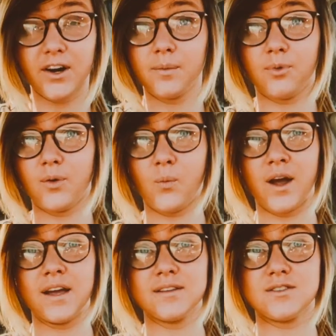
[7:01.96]
very important
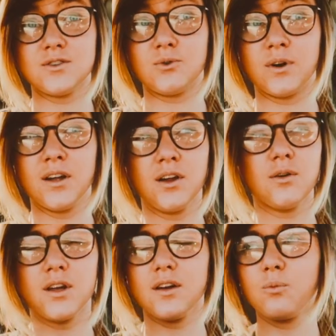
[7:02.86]
way to,
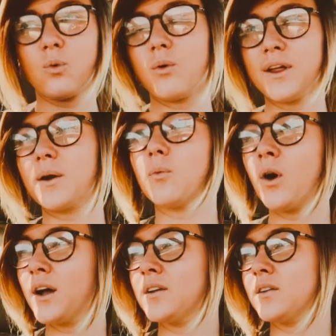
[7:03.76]

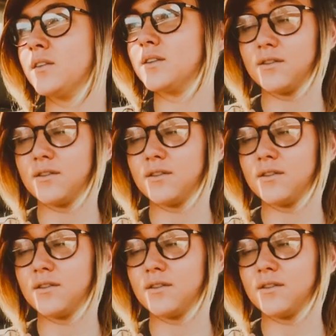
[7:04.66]
one,